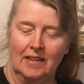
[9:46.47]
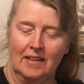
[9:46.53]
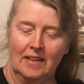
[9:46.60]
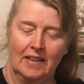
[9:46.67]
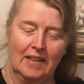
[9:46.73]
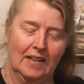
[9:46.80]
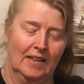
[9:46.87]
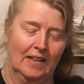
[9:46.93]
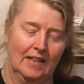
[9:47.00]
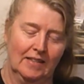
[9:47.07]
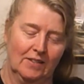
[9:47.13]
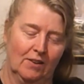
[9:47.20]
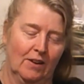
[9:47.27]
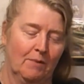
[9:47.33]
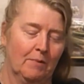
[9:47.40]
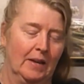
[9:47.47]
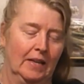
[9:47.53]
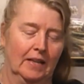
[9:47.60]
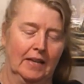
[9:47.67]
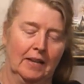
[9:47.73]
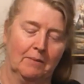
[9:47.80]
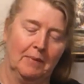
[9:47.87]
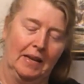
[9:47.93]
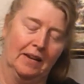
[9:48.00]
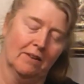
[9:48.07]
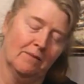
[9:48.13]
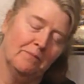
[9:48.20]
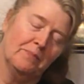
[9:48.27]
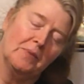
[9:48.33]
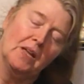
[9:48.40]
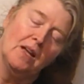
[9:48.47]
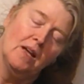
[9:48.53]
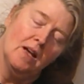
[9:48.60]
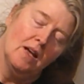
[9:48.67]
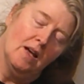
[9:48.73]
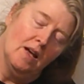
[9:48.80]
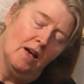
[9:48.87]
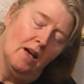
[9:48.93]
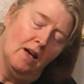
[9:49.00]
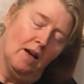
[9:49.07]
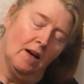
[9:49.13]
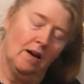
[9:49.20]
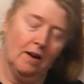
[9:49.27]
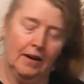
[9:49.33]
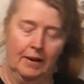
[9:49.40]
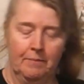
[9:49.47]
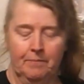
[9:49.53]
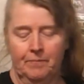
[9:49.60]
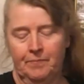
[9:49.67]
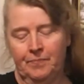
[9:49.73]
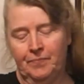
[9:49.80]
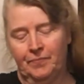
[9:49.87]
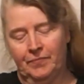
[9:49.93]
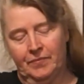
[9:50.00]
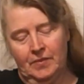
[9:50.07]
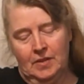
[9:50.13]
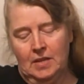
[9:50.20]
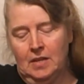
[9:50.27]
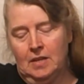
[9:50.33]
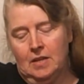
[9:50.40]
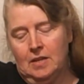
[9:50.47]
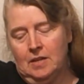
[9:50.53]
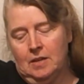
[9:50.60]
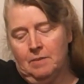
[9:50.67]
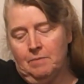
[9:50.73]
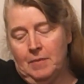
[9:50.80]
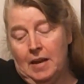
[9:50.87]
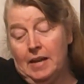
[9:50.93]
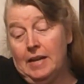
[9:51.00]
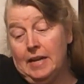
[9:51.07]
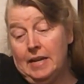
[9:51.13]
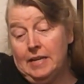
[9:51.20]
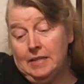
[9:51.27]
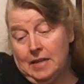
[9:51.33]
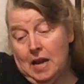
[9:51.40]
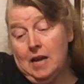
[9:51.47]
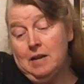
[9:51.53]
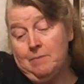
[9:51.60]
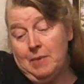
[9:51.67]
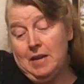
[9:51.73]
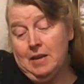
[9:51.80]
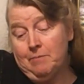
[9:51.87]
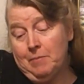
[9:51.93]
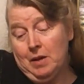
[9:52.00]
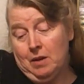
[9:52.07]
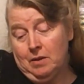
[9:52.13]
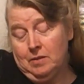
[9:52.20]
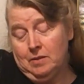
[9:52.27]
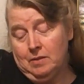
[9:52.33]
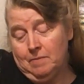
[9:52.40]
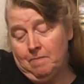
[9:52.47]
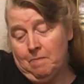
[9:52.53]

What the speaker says: That's all right. We can clean them later. All right. And it is kind of making balls.